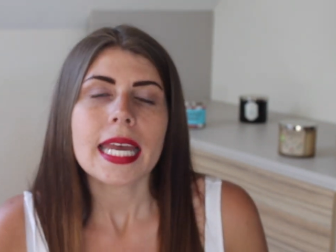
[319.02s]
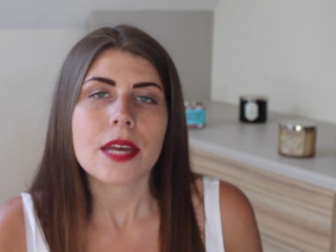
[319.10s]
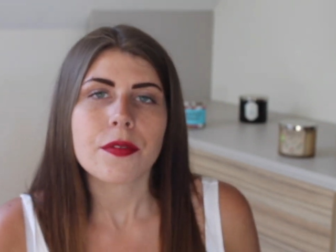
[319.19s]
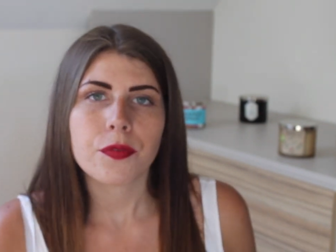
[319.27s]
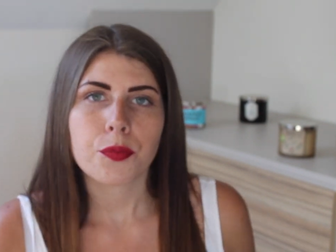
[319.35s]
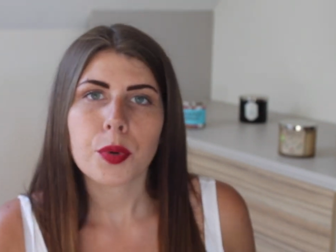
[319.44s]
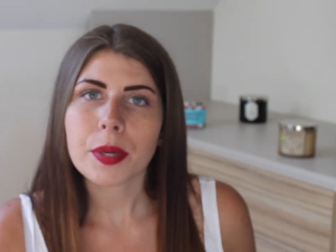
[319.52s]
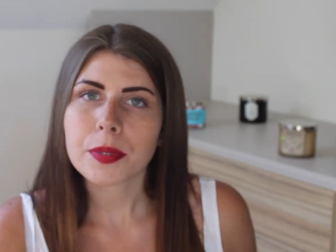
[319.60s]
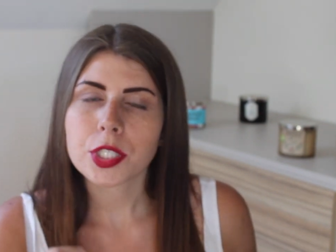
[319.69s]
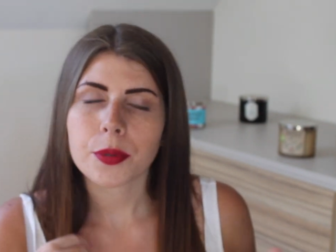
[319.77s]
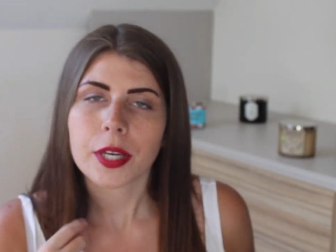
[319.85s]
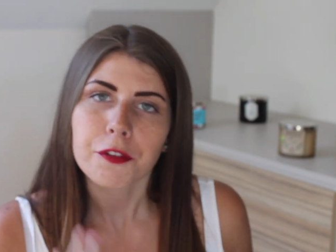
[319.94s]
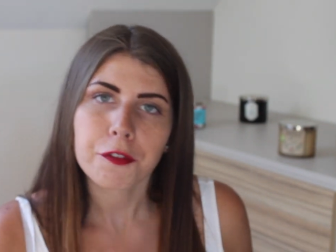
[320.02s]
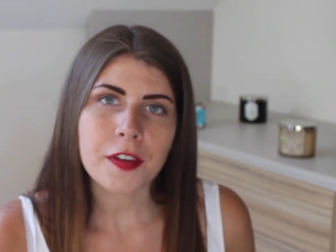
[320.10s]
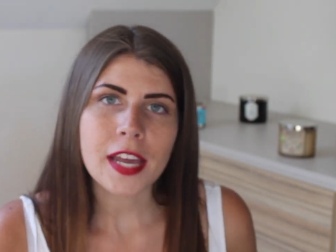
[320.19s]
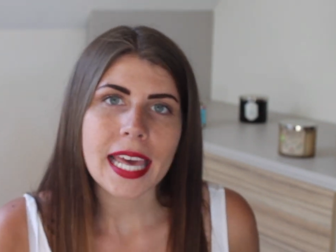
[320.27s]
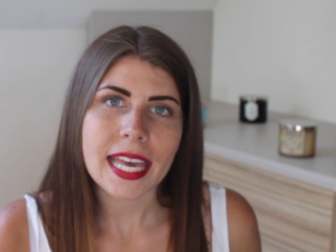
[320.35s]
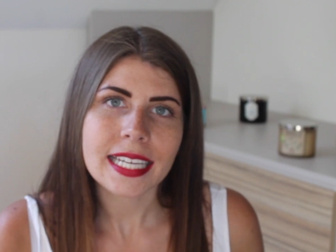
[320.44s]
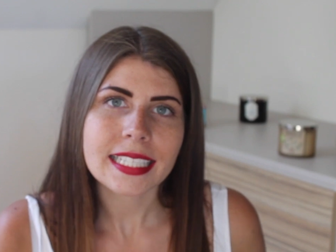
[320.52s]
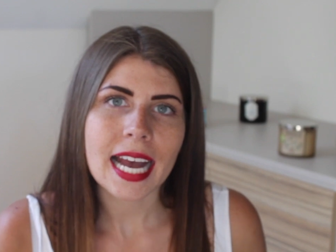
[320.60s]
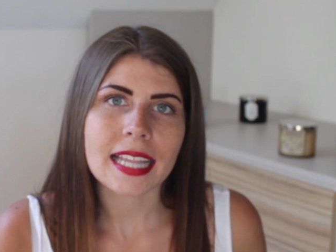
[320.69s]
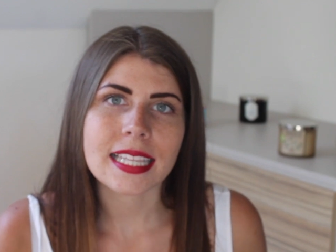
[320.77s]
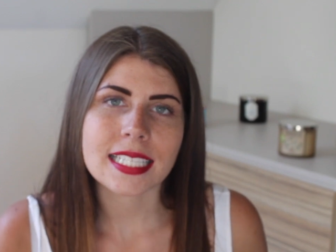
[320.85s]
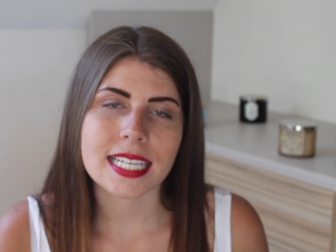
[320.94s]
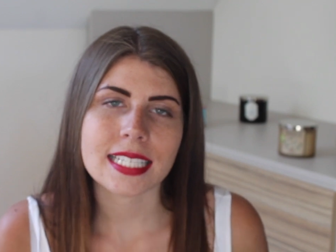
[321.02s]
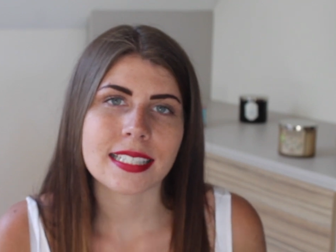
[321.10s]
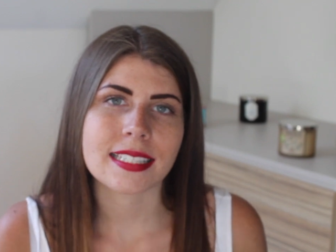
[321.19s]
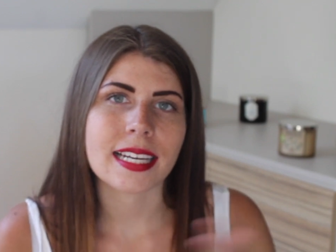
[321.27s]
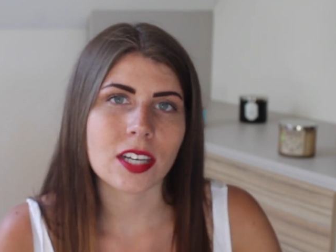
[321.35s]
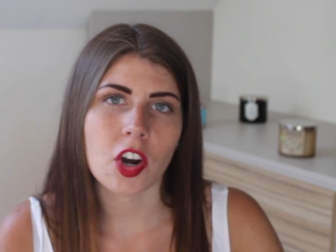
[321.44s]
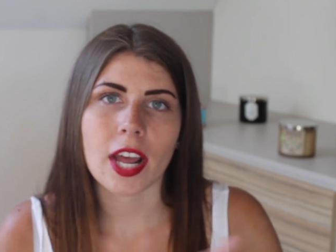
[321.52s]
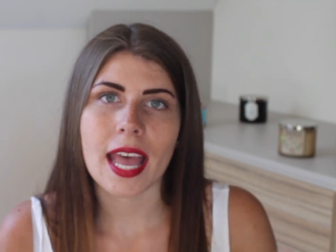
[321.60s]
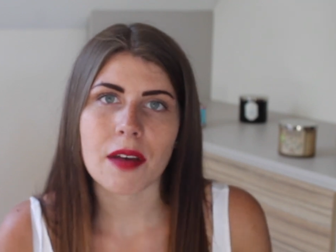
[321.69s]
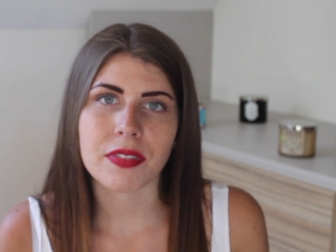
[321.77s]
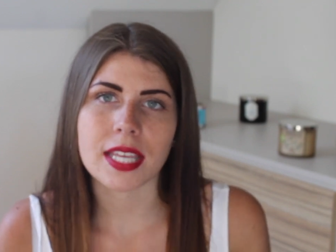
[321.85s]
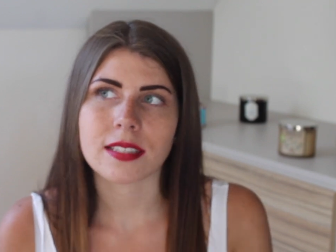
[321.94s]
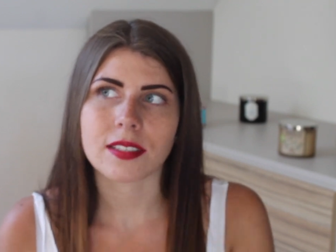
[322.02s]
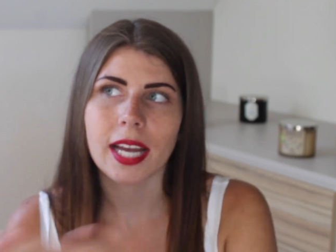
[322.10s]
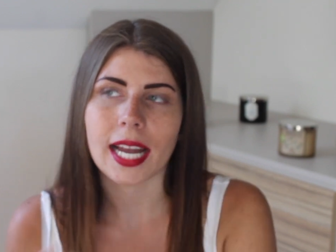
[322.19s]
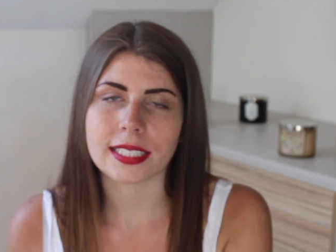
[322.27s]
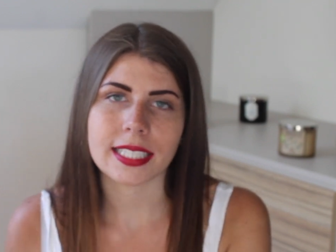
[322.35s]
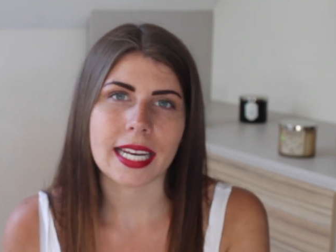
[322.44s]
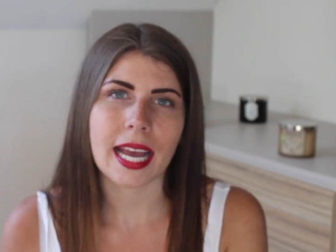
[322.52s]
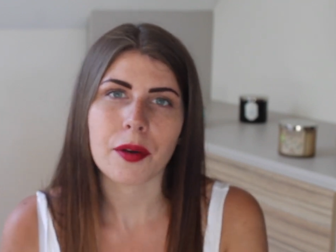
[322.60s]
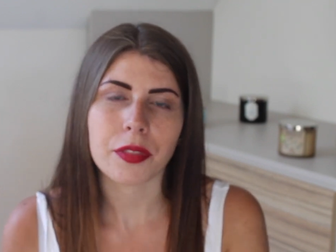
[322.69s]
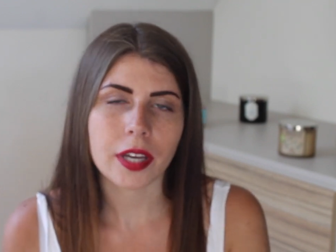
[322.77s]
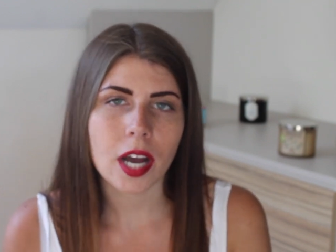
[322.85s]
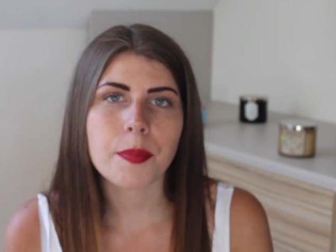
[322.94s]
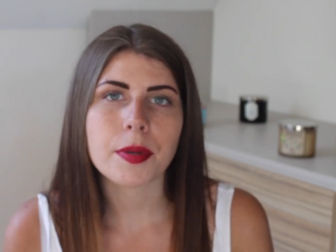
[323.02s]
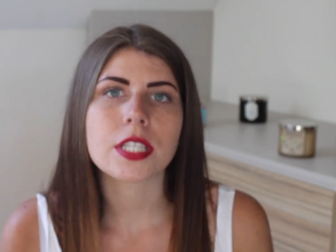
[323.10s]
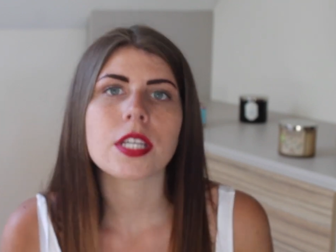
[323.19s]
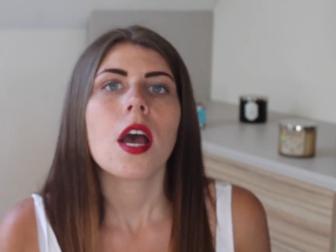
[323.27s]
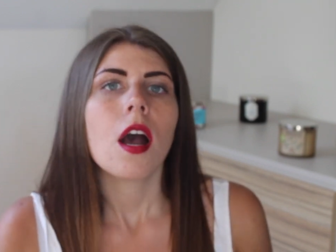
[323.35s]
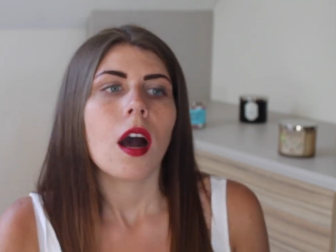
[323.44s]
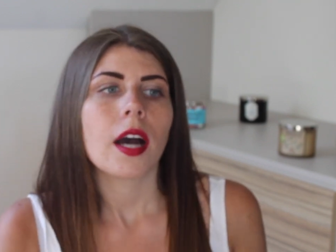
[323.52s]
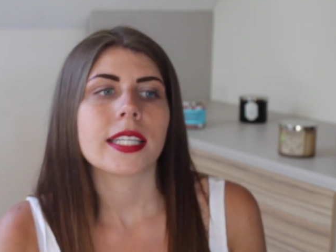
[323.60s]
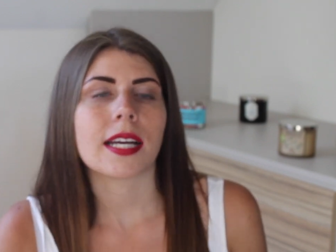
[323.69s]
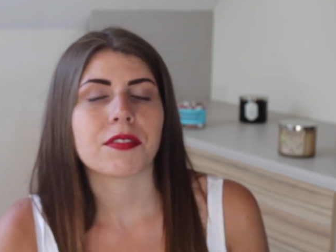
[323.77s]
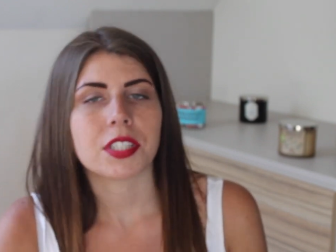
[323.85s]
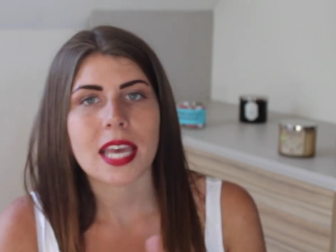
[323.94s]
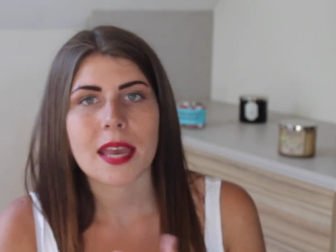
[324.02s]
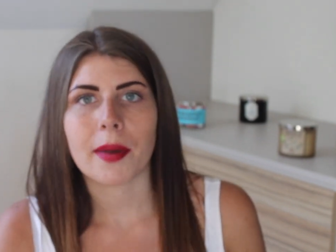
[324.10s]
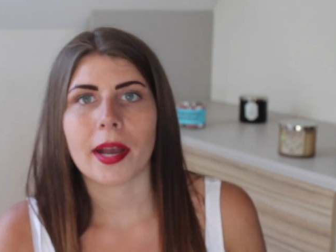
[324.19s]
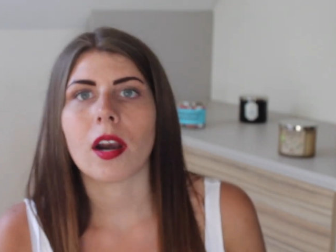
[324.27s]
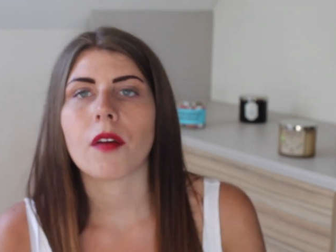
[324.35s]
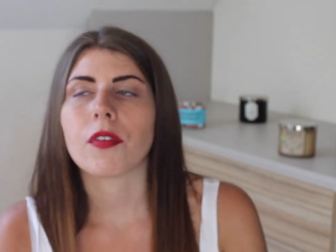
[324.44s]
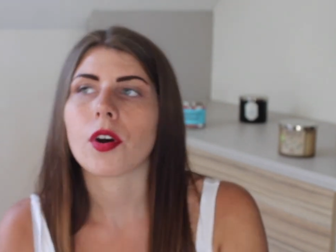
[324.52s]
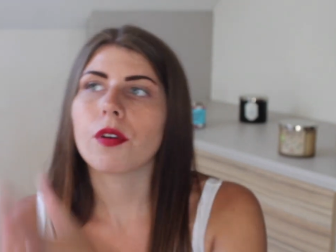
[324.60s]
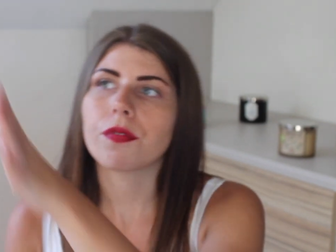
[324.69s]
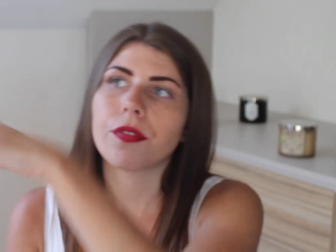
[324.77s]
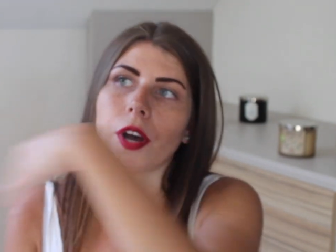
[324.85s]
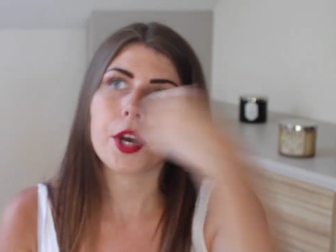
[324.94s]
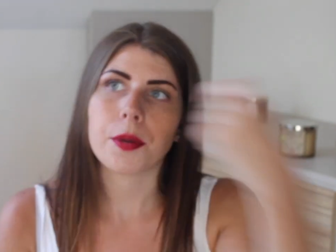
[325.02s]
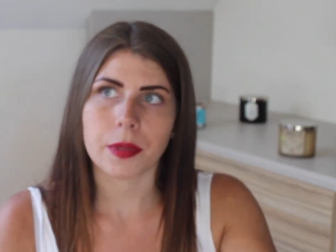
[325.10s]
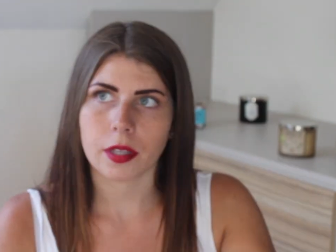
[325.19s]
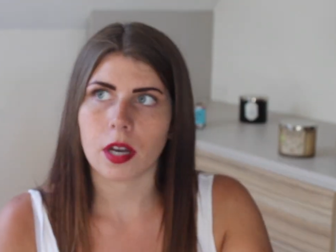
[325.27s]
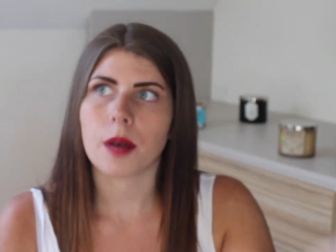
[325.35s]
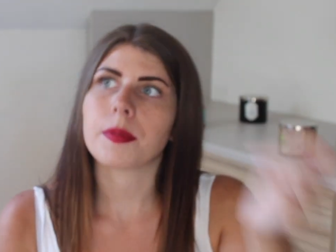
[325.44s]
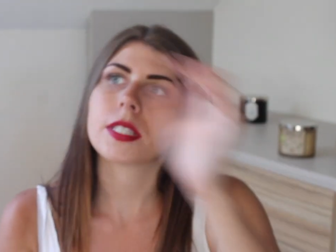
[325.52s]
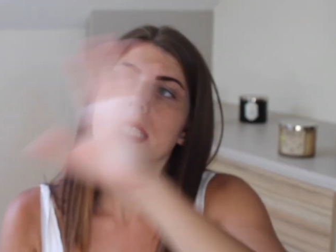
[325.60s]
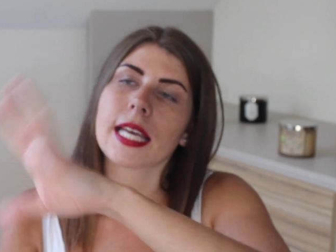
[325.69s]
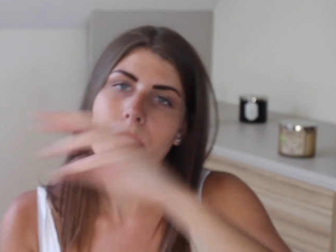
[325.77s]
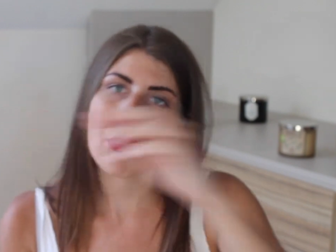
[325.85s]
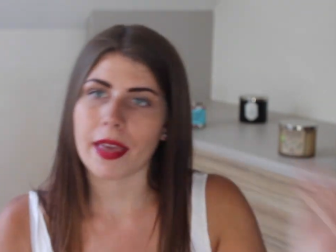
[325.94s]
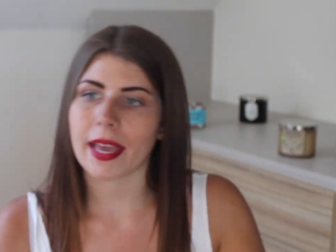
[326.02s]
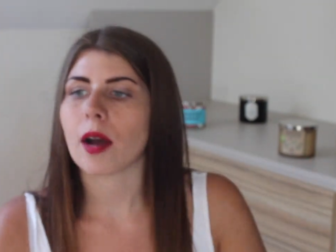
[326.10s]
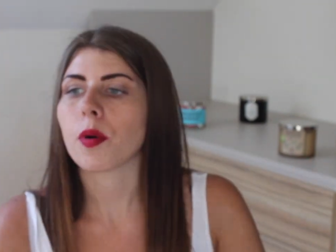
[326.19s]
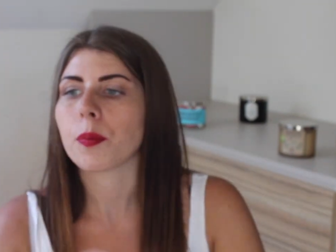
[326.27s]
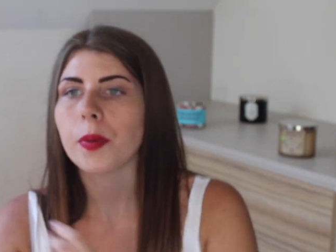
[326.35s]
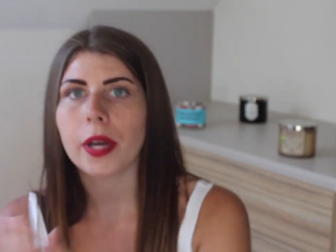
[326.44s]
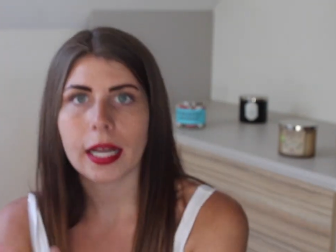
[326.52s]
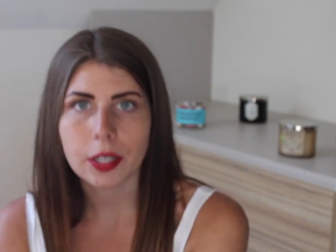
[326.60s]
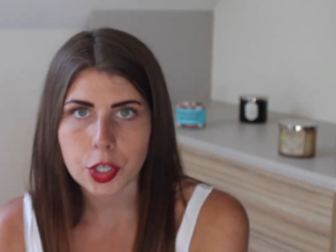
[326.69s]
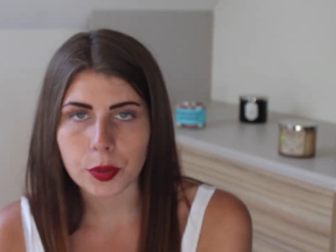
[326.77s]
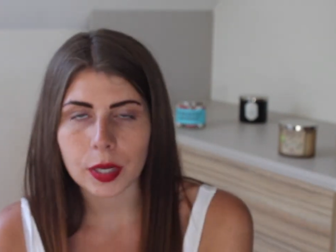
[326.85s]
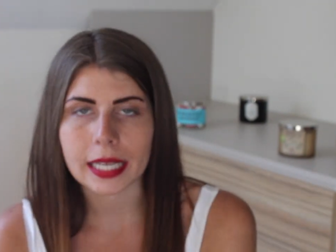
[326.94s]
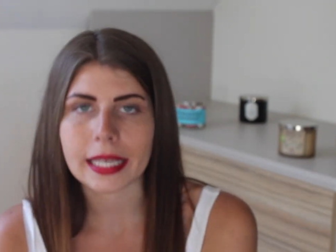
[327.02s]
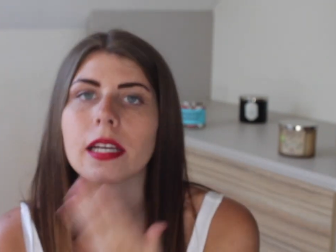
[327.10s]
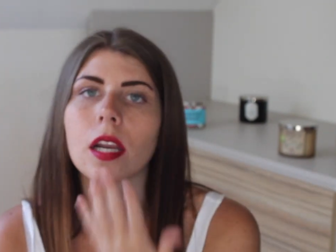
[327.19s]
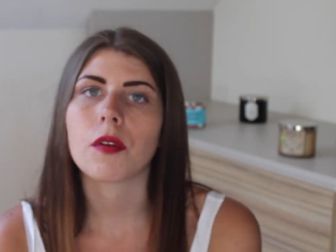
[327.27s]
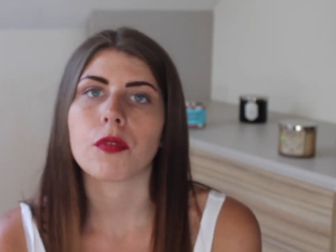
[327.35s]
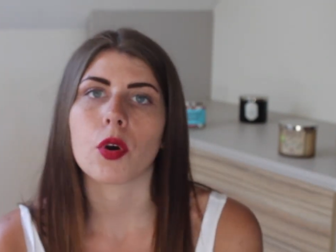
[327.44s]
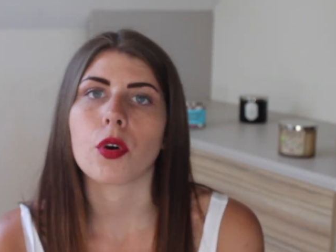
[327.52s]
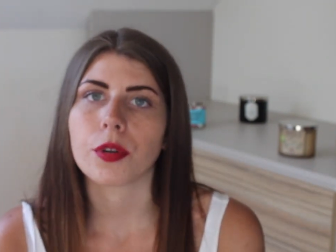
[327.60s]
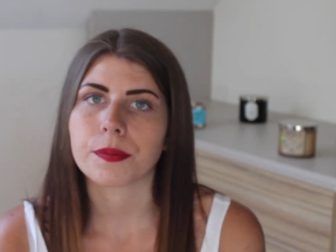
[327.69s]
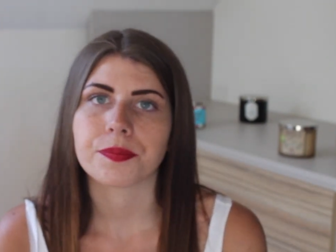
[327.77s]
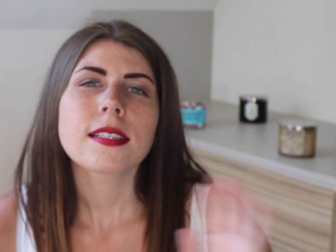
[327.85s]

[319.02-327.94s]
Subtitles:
if we were doing a filling and the dentist said, can I have this, and I had to get it out the cupboard, I'd have to take my glove off, open the cupboard, get the thing out, put a new clean glove on.